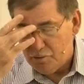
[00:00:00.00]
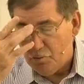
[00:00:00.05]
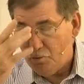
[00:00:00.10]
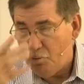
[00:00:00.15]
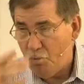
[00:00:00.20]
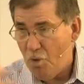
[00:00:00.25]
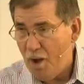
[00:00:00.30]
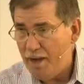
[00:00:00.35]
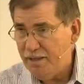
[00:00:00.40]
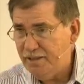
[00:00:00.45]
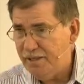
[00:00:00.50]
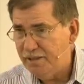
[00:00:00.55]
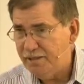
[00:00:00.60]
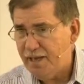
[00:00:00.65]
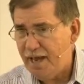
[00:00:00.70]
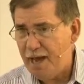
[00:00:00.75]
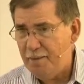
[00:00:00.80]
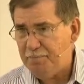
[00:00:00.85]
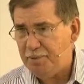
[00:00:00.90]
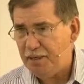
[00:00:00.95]
Why is this
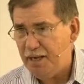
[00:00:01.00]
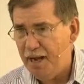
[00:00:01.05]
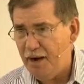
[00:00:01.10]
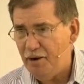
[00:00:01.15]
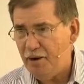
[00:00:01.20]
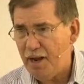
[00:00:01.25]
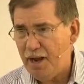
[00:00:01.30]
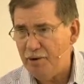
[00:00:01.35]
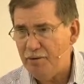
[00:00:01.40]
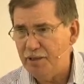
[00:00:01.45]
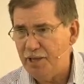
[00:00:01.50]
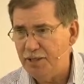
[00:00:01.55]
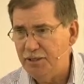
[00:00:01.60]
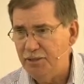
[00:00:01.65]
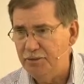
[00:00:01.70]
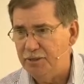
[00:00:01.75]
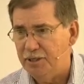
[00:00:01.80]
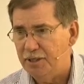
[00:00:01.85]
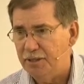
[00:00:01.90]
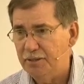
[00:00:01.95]
happening? How, how are they
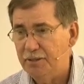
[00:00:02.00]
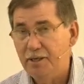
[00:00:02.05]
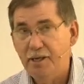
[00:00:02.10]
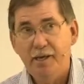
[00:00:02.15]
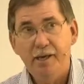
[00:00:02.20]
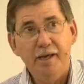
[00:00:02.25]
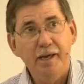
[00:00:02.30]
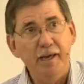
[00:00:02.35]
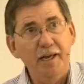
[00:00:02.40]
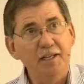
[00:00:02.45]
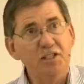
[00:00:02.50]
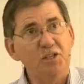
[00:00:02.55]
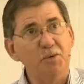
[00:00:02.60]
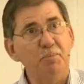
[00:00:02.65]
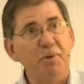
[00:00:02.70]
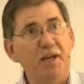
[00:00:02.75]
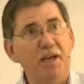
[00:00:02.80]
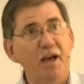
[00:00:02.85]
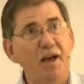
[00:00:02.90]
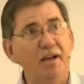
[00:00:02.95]
doing it? Is it
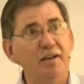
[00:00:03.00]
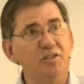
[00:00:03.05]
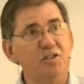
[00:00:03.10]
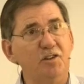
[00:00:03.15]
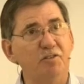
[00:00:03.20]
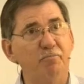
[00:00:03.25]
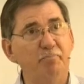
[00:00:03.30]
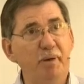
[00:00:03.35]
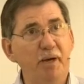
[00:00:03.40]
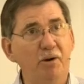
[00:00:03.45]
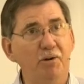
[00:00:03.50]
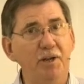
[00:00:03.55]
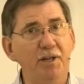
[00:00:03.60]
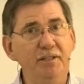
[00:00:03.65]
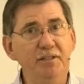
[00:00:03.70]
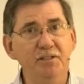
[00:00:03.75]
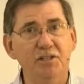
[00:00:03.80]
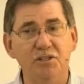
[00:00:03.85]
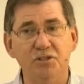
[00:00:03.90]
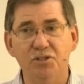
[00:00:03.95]
because of
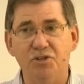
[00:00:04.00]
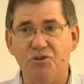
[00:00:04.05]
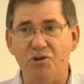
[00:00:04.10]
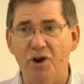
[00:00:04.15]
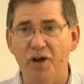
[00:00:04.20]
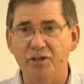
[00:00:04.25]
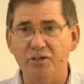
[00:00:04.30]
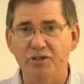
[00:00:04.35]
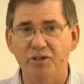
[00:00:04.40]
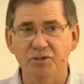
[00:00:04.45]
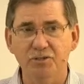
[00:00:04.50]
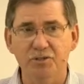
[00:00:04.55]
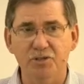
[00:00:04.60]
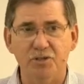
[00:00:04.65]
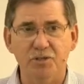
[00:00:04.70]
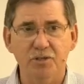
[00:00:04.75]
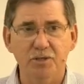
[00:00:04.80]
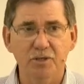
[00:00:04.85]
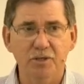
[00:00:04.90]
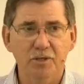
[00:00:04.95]
buildings and
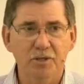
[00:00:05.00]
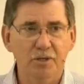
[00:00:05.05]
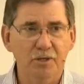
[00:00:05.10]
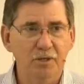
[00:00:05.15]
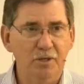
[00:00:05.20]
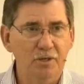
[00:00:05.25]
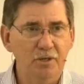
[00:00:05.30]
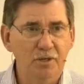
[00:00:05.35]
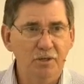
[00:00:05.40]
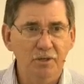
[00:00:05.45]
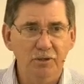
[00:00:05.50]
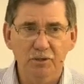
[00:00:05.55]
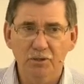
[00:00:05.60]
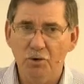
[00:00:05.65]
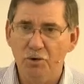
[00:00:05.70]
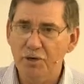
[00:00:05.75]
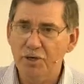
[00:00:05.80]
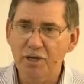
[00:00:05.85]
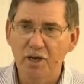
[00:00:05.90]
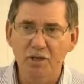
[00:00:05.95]
structures?
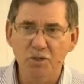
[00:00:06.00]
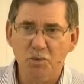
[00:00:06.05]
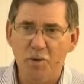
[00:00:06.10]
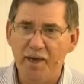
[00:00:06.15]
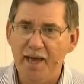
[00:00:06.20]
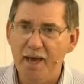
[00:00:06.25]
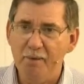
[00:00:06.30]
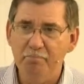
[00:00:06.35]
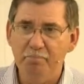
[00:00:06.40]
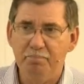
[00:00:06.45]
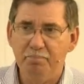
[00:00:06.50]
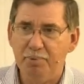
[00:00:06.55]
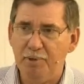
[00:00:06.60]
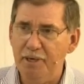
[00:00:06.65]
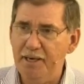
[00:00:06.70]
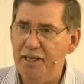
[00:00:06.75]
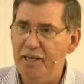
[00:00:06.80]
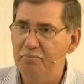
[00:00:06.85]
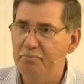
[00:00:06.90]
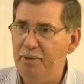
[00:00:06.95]
Lord knows we got
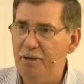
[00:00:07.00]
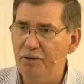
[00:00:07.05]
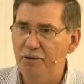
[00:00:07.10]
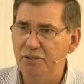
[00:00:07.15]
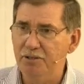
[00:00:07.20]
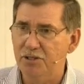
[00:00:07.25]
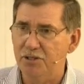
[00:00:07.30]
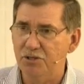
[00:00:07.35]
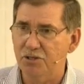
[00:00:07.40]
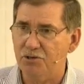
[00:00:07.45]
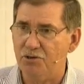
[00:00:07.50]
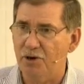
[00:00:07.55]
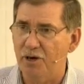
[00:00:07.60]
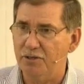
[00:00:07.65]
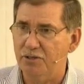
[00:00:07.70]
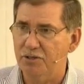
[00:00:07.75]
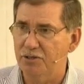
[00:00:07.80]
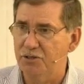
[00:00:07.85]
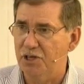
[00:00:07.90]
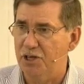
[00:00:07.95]
plenty of buildings and
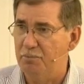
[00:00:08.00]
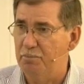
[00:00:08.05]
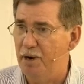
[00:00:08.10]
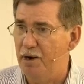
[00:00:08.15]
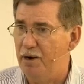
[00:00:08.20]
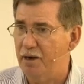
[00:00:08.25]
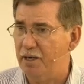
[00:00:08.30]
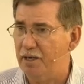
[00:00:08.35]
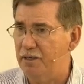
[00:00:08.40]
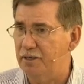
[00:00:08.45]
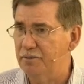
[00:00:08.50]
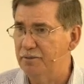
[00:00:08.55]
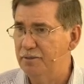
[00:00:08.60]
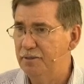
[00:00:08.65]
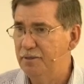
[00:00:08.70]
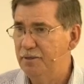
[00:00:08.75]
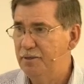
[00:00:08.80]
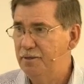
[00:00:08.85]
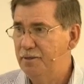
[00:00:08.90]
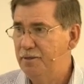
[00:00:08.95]
structures in America.
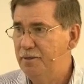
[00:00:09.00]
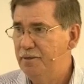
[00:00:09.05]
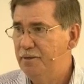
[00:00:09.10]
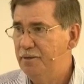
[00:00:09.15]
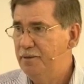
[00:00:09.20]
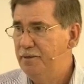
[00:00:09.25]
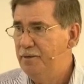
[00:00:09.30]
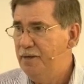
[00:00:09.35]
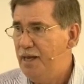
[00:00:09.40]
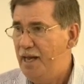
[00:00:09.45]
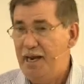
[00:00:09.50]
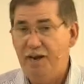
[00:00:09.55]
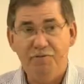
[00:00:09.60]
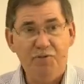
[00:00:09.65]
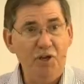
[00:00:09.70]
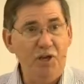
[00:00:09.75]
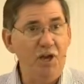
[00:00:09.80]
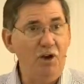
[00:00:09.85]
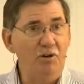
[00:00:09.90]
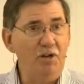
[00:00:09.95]
And if
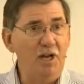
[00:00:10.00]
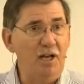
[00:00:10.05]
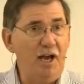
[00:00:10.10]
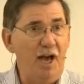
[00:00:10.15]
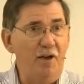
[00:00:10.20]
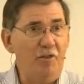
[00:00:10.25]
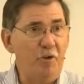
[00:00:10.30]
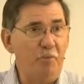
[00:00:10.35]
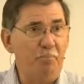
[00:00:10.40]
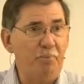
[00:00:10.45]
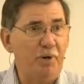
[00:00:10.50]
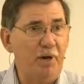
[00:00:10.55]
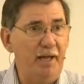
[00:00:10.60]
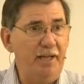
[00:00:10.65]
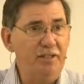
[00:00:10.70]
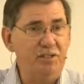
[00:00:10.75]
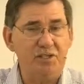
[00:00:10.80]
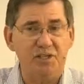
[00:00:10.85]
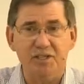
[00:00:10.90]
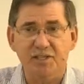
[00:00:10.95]
you go to other
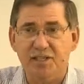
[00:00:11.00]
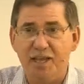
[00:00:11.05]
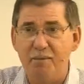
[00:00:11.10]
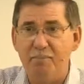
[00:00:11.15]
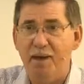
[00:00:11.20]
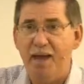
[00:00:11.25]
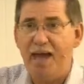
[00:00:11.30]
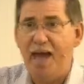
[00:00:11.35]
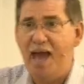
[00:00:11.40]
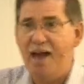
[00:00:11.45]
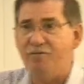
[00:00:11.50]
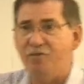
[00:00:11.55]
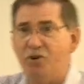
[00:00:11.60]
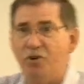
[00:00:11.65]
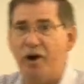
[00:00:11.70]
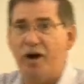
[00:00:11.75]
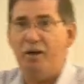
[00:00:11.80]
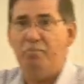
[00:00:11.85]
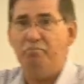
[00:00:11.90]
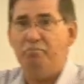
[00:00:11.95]
places, they may have
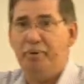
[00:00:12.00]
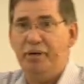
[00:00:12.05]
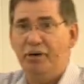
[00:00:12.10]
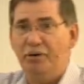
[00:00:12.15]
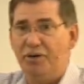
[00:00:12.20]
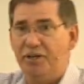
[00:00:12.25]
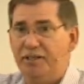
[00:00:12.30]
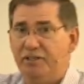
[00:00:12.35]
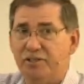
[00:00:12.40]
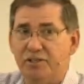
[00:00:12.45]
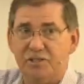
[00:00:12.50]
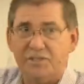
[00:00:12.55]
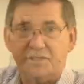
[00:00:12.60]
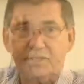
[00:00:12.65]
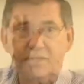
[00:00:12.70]
great buildings,